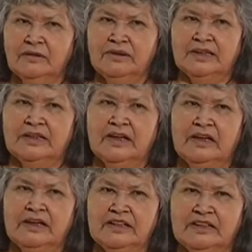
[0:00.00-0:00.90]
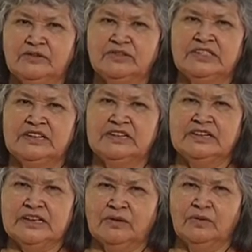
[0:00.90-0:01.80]
I wonder what culture or
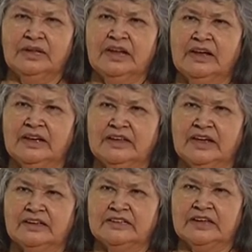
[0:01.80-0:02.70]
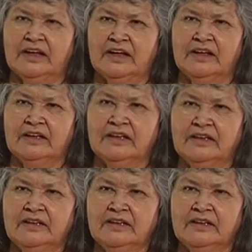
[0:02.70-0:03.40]
traditions we would see there.